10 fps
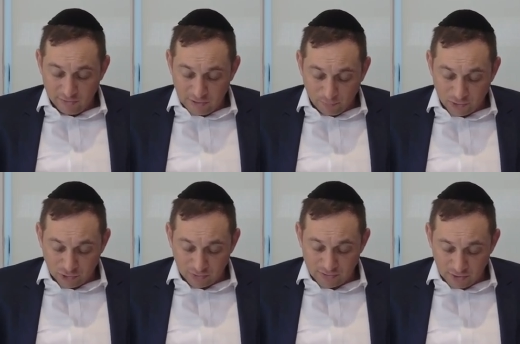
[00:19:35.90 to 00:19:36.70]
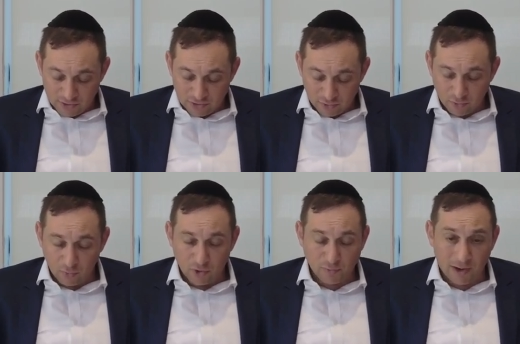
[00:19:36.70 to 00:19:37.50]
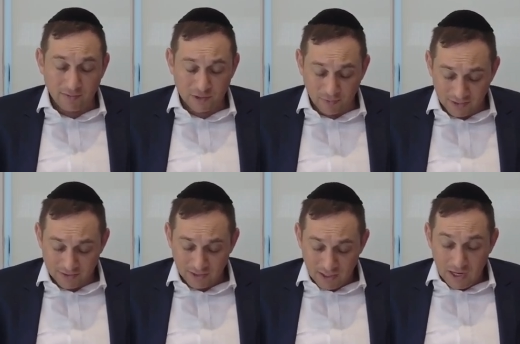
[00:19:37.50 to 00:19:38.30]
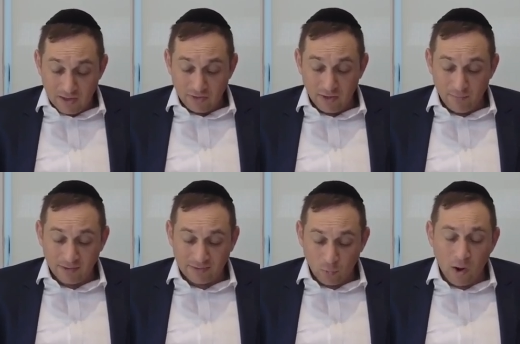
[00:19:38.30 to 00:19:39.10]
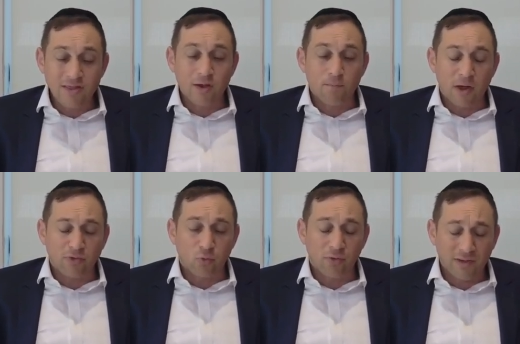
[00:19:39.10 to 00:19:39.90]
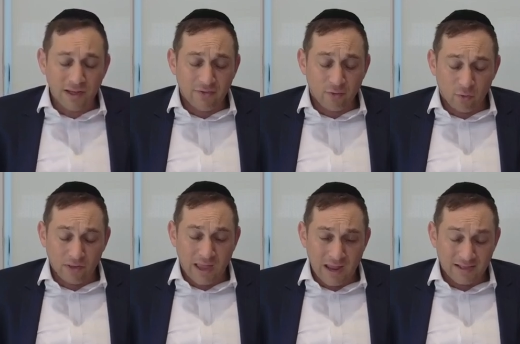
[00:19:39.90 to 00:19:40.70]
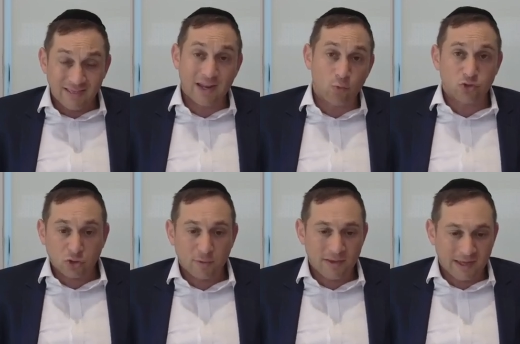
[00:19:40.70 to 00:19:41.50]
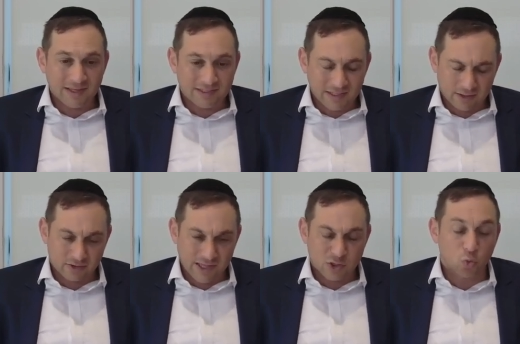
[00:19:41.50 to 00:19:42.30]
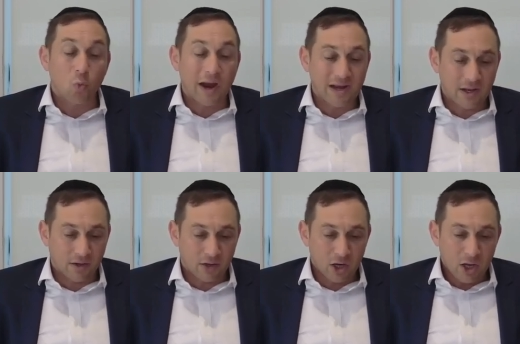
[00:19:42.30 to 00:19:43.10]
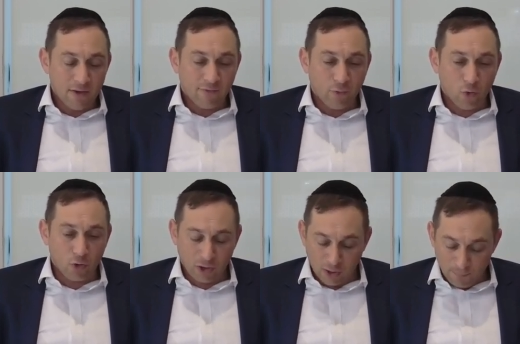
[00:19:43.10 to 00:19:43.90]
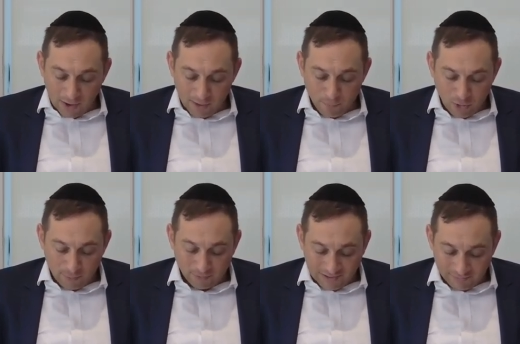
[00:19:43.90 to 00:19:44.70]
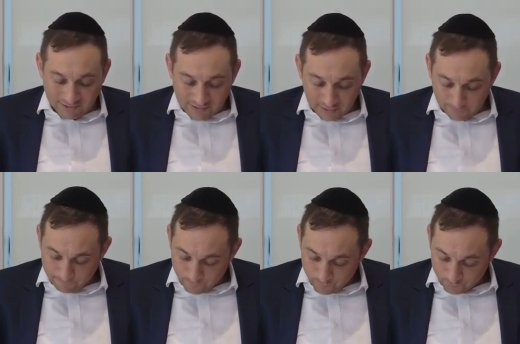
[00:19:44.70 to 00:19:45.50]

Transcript: the pasuk, so the Rashbam explains that when the month will leave, will end, and then we'll start making a sales. That's waiting for a, a proper time to sell.